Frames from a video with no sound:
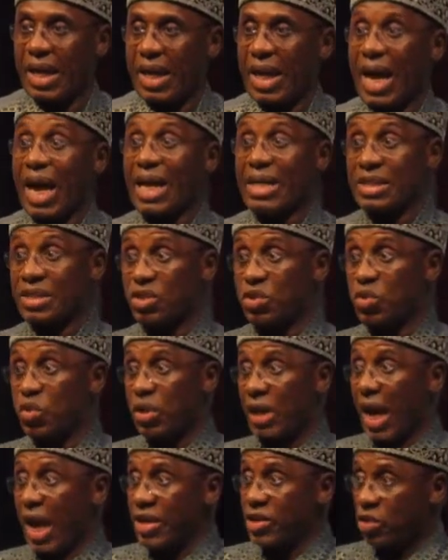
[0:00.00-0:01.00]
has two
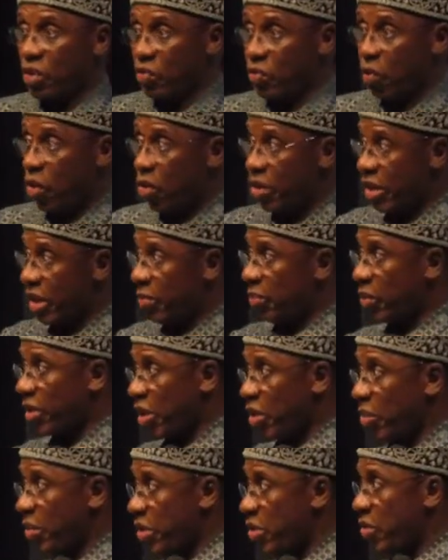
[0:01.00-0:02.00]
kinds of funding, Port
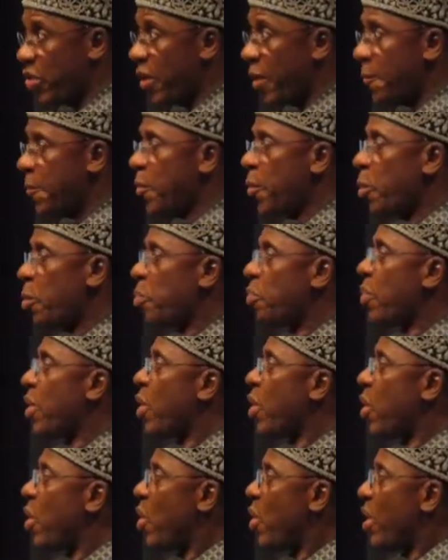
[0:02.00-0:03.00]
Harcourt-Maiduguri.
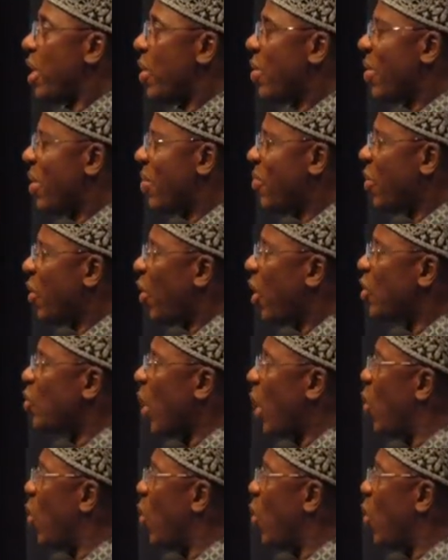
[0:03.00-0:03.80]
Because we're